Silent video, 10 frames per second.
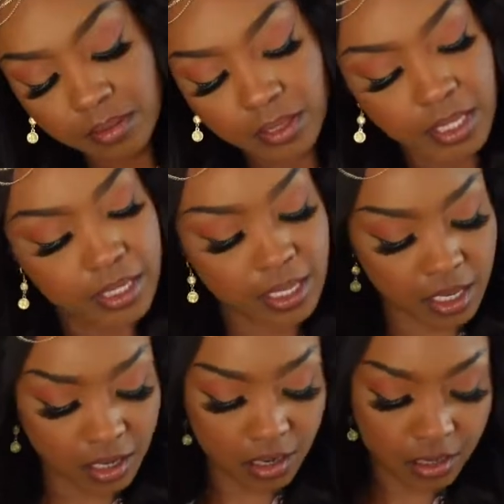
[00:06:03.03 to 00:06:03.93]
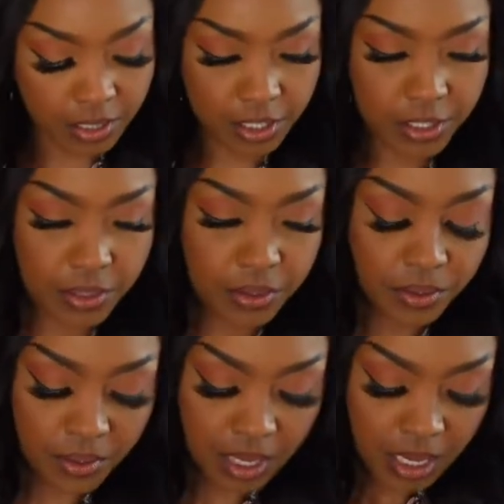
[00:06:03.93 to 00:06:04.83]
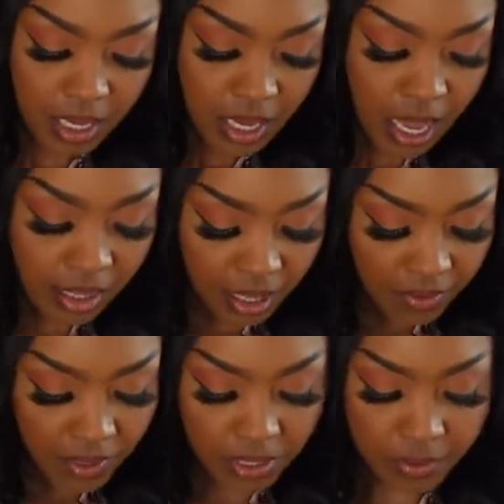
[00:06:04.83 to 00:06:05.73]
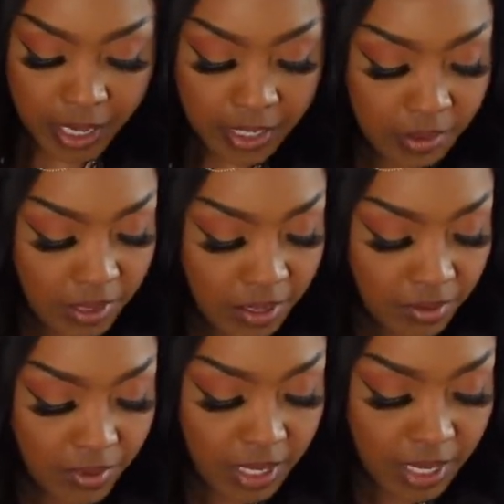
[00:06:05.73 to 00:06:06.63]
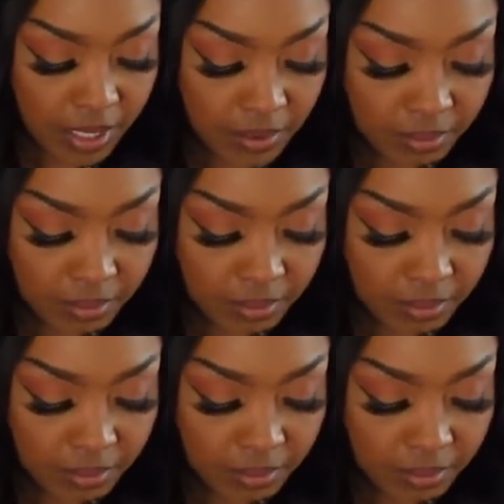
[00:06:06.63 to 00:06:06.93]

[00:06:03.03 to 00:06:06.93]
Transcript: that's kind of hard to do. I love this box, by the way.